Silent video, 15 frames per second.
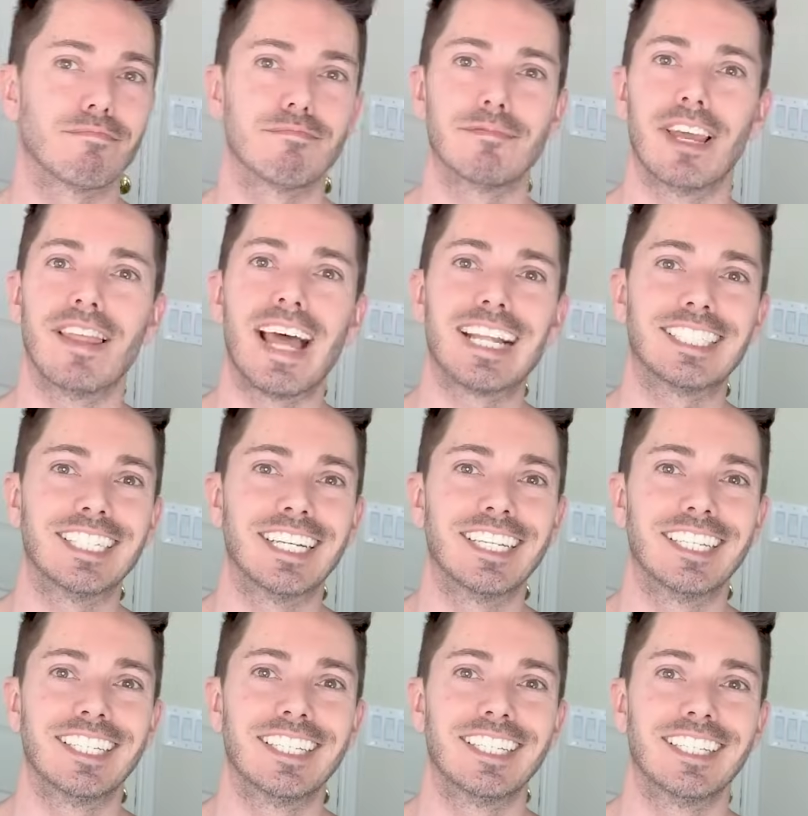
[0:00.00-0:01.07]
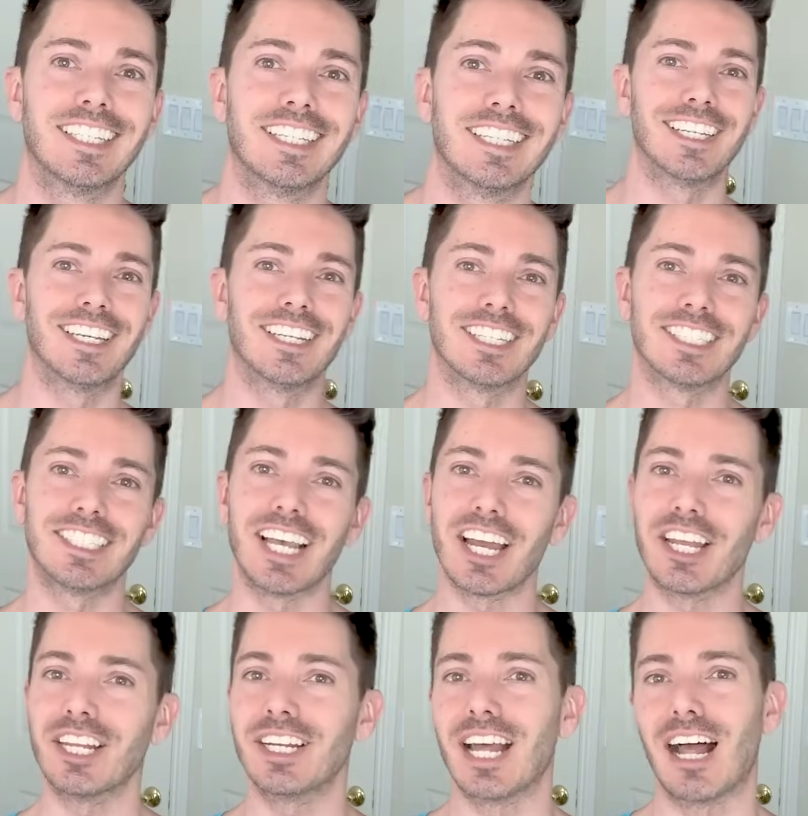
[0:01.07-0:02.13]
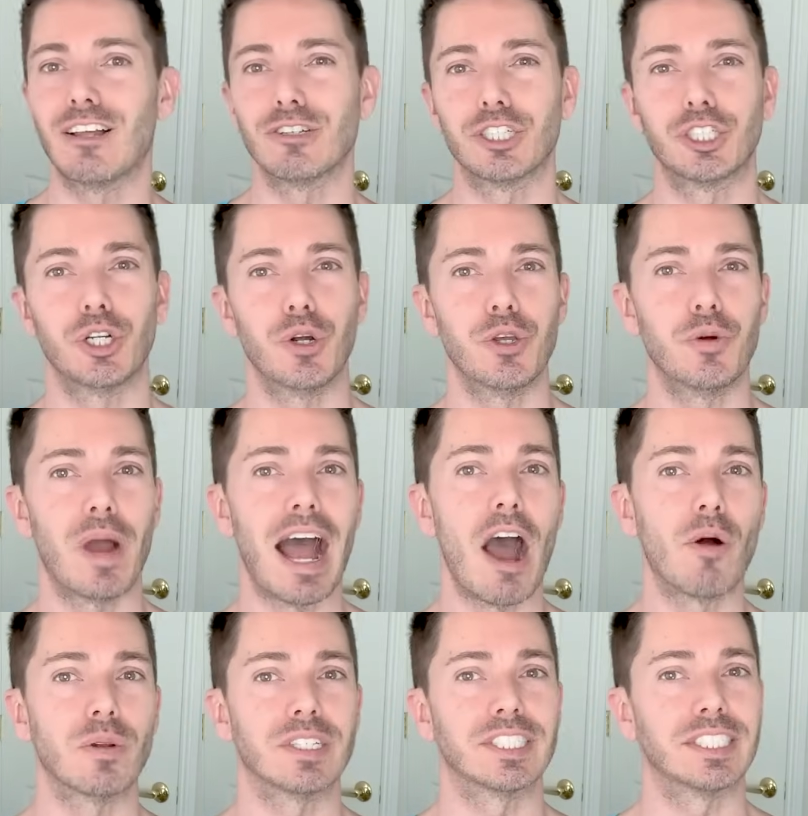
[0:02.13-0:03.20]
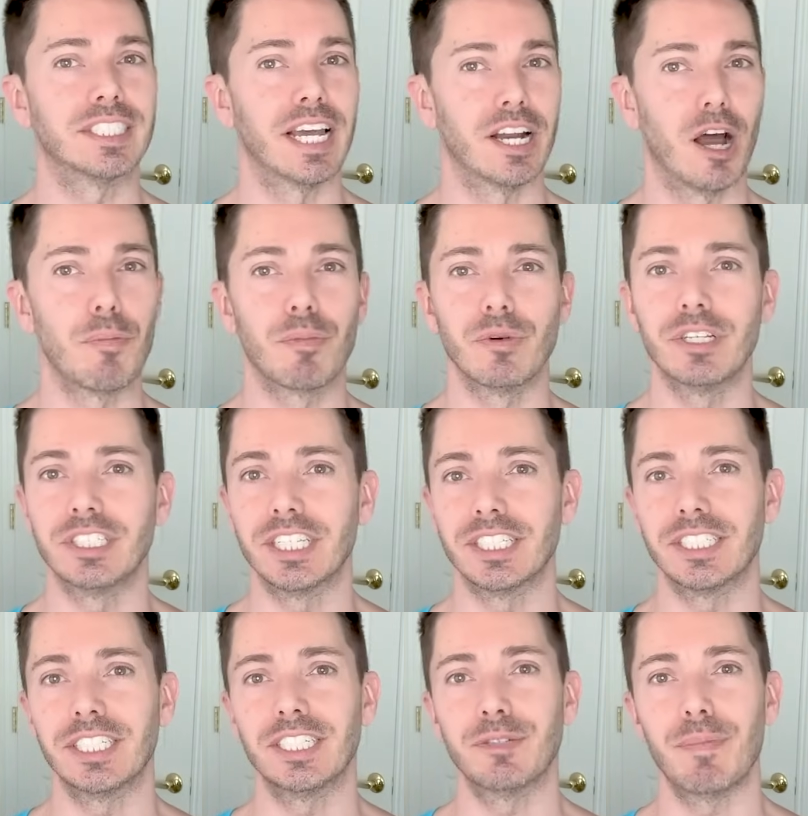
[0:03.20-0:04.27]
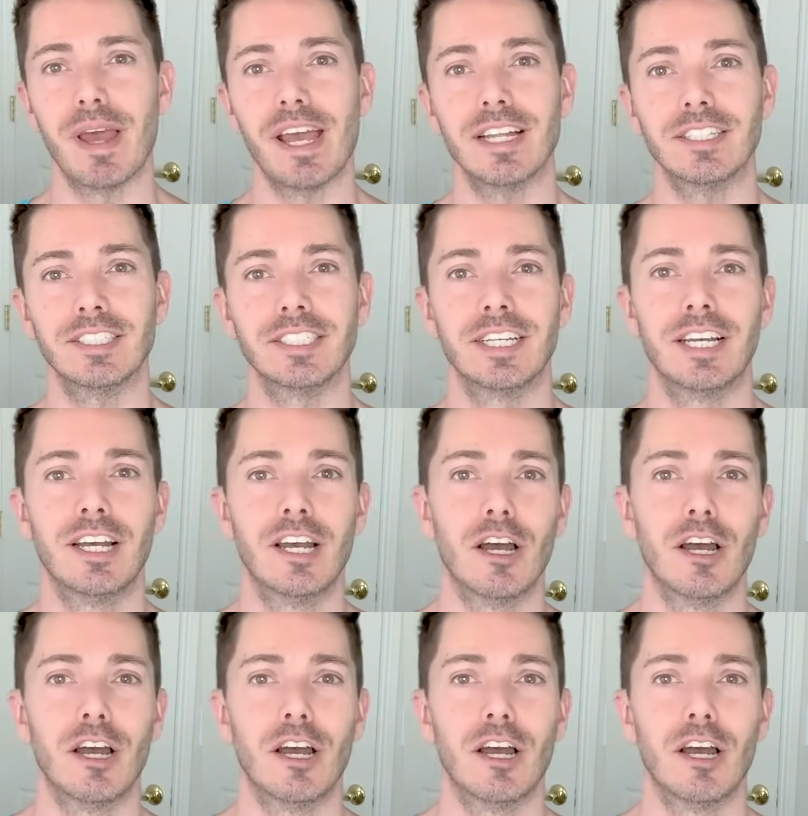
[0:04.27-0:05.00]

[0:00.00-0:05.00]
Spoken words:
And that's it. In a second, I'll show you how to set up resistance bands.